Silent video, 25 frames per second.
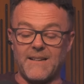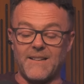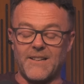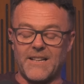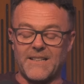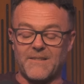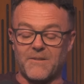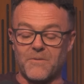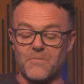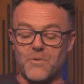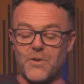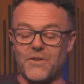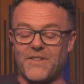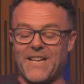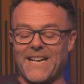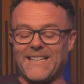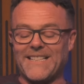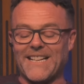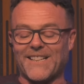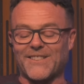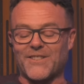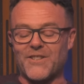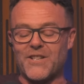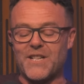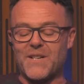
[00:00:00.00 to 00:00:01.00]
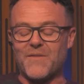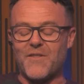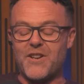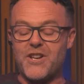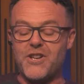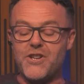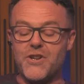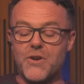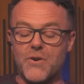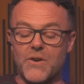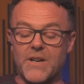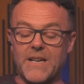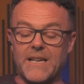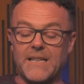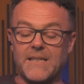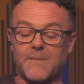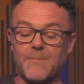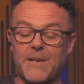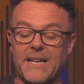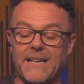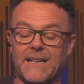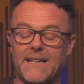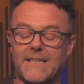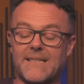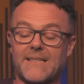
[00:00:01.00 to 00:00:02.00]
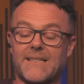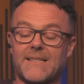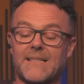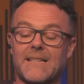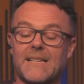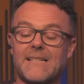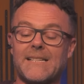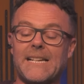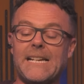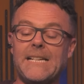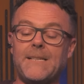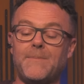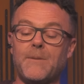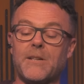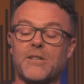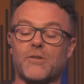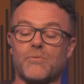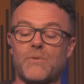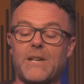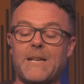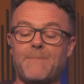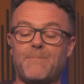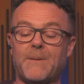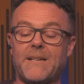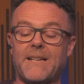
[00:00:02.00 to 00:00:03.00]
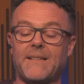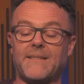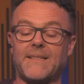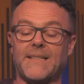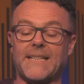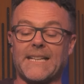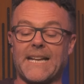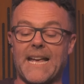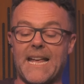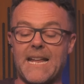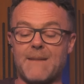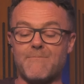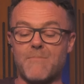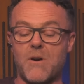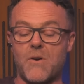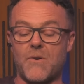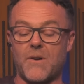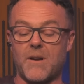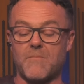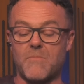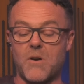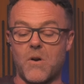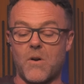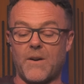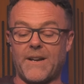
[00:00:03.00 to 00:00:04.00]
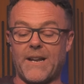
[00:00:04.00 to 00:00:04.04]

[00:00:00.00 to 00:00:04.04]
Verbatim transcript: like, the one thing that kind of annoyed me, and it's, it seems to be creeping into the game more and more.